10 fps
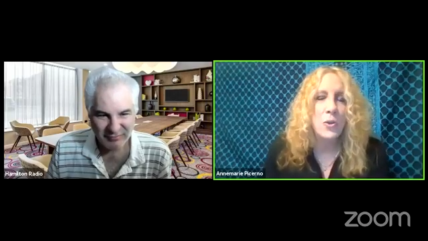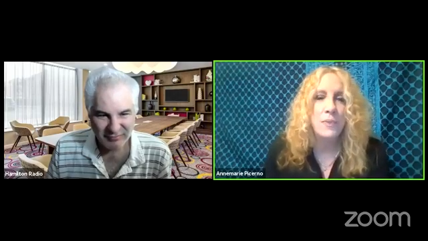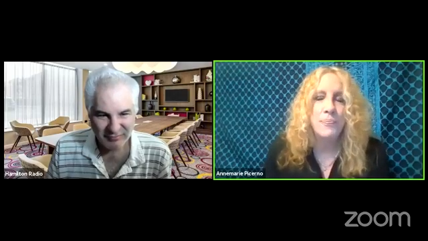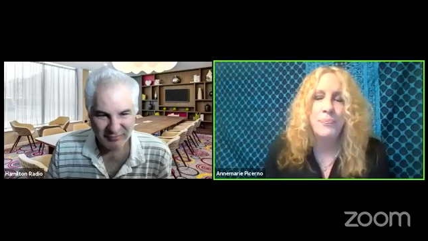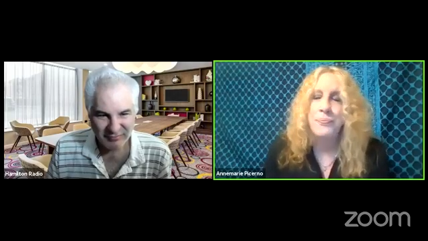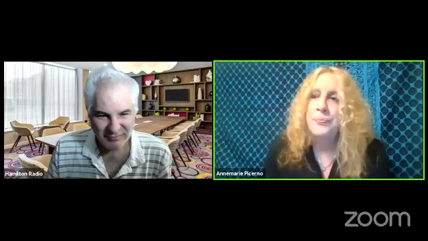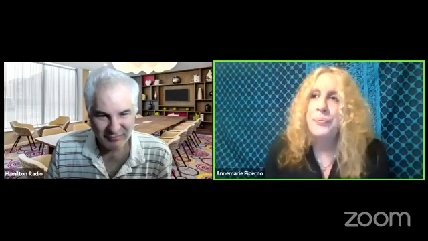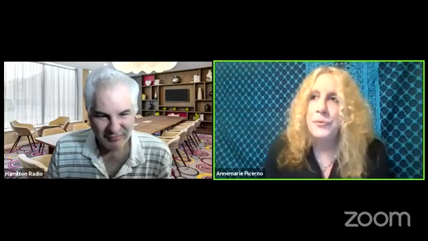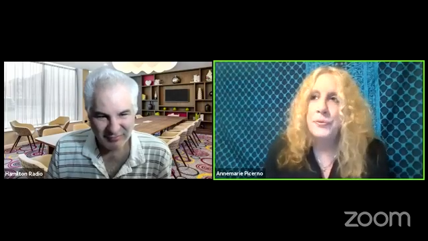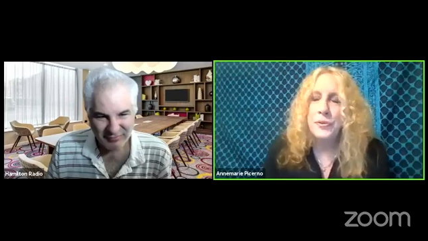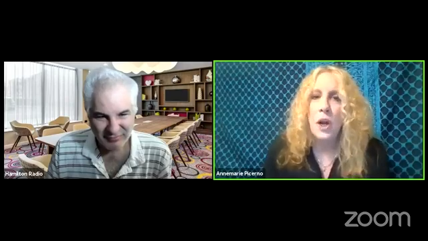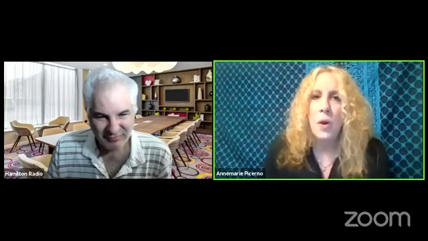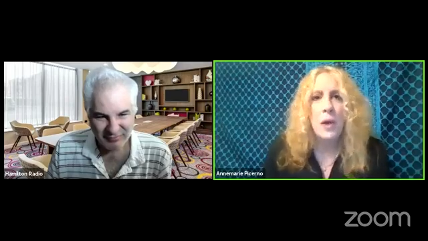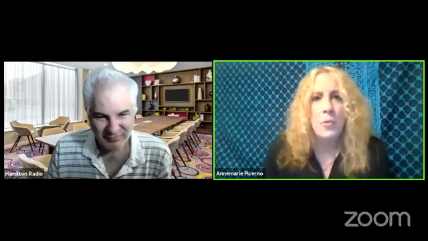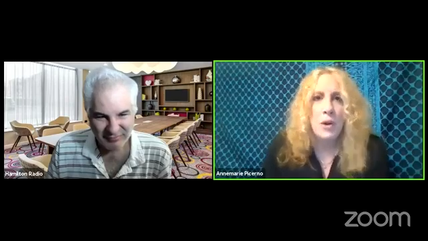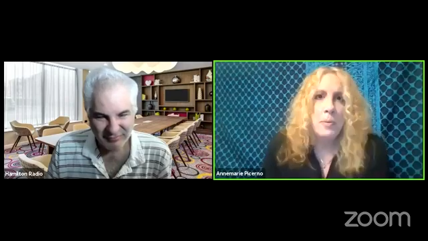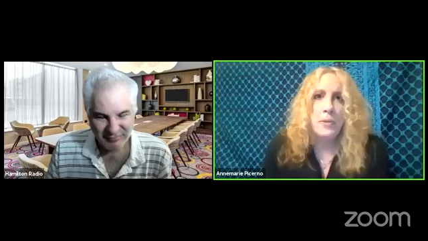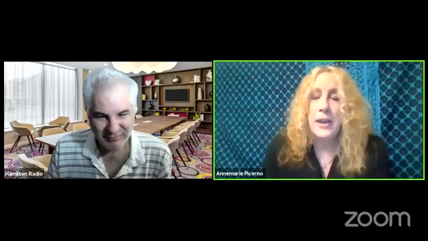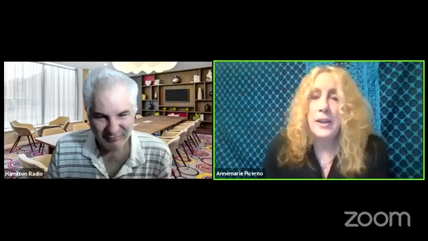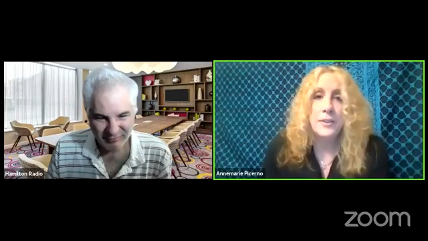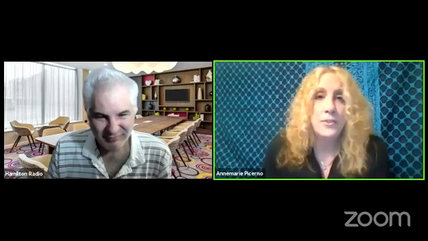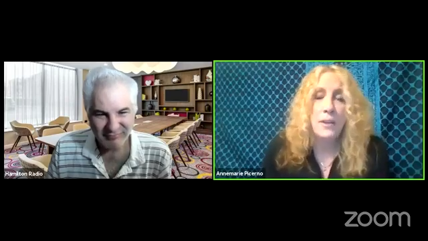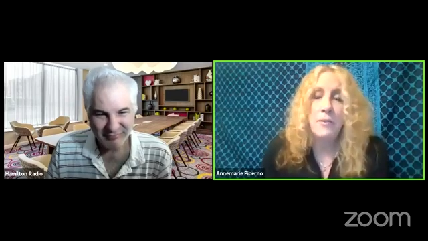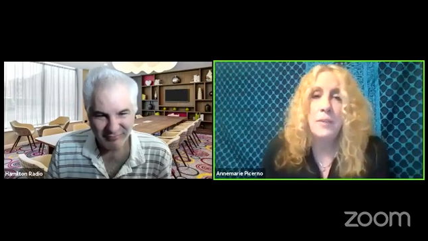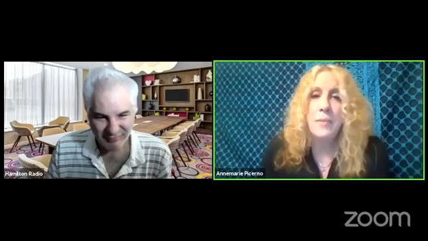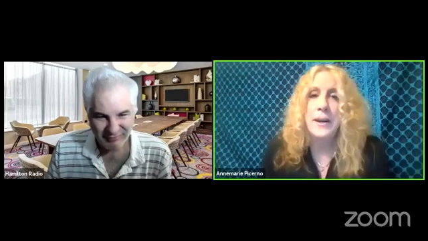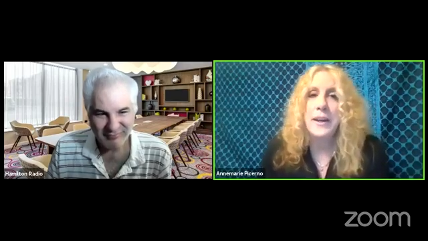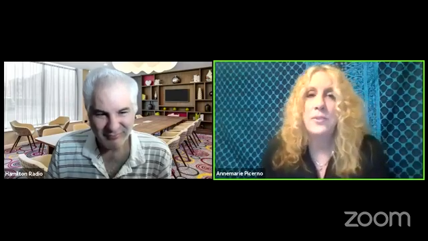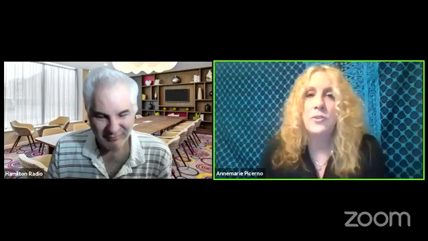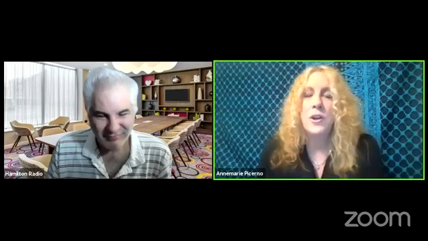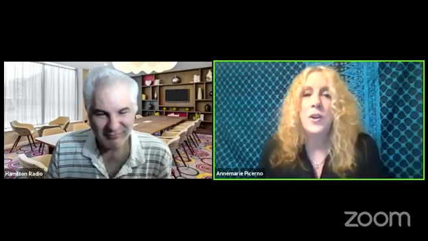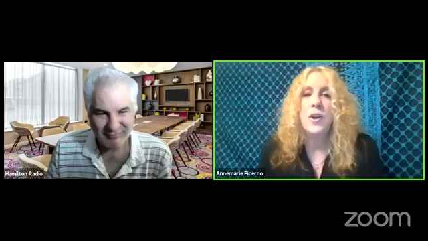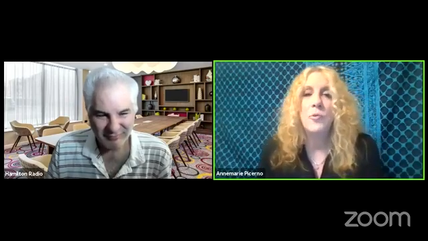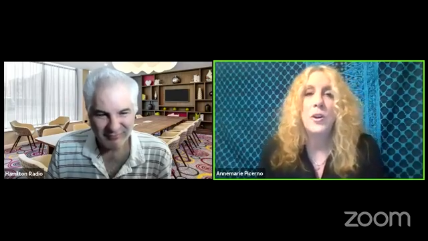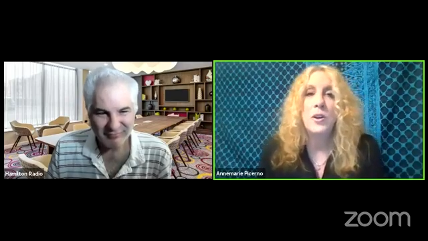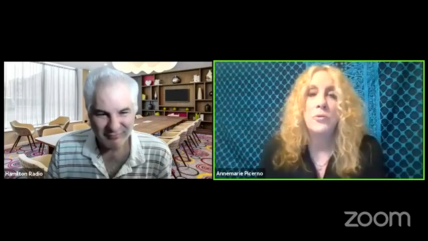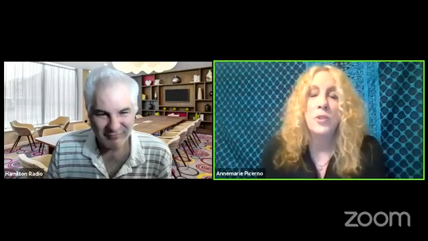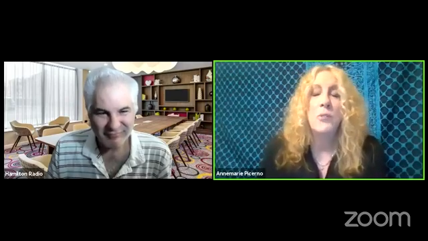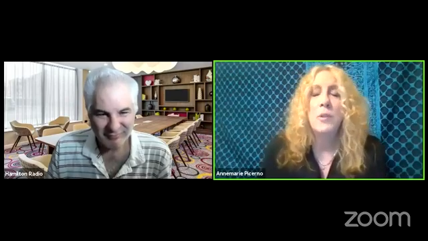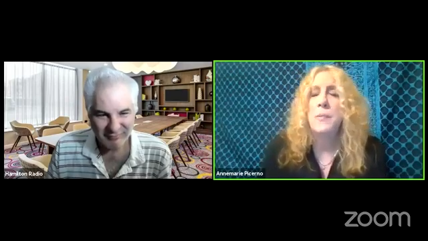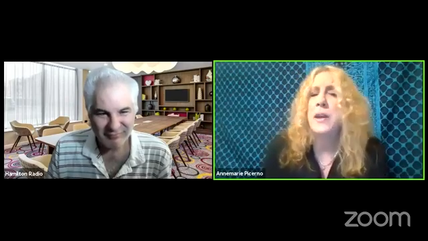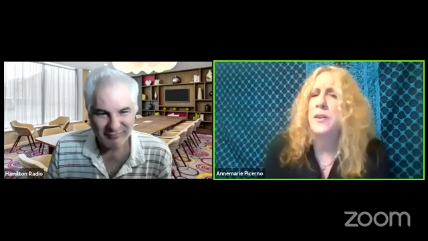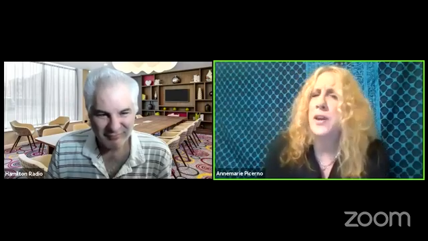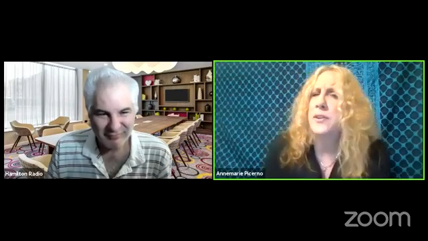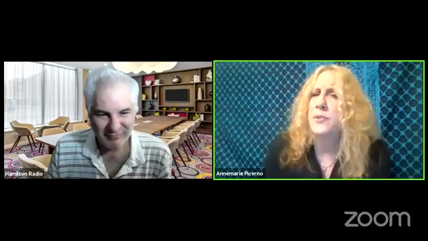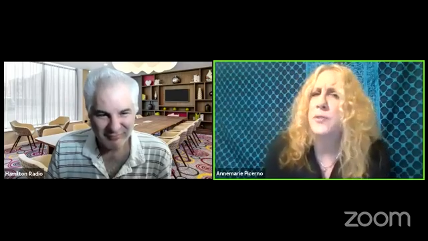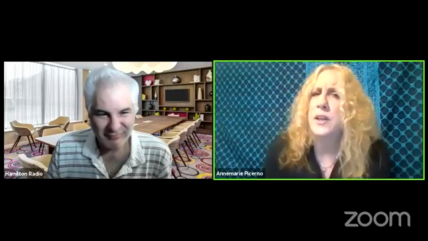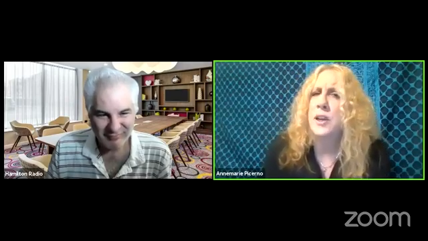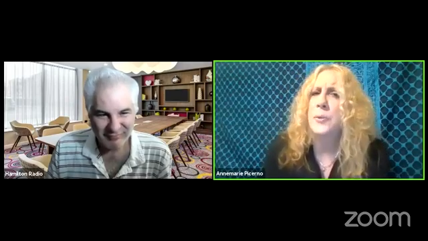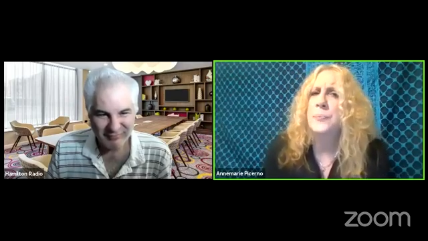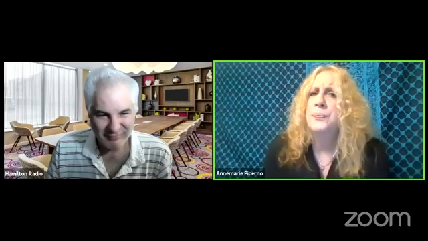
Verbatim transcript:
Speaker 1: and you know, I want to put that on TV by next year. I will. So I want to make a nice video.